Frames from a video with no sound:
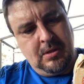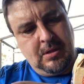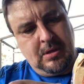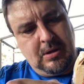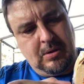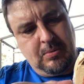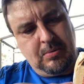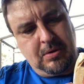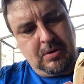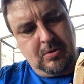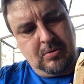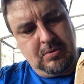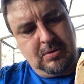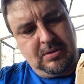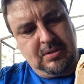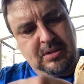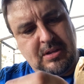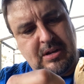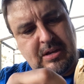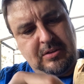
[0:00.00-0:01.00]
There we go.
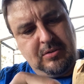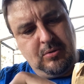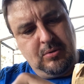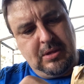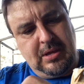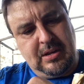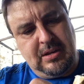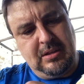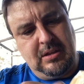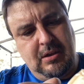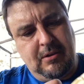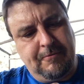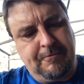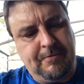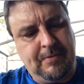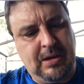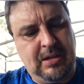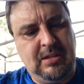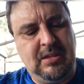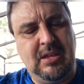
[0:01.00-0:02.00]
Did I do that
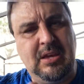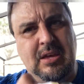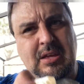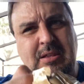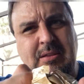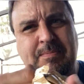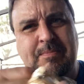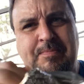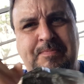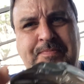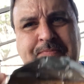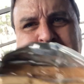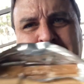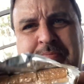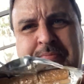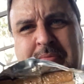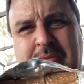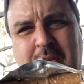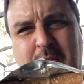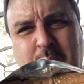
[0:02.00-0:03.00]
enough? I did.
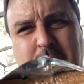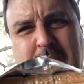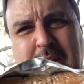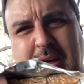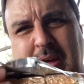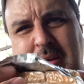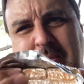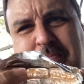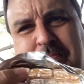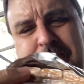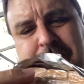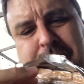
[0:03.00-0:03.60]
Okay.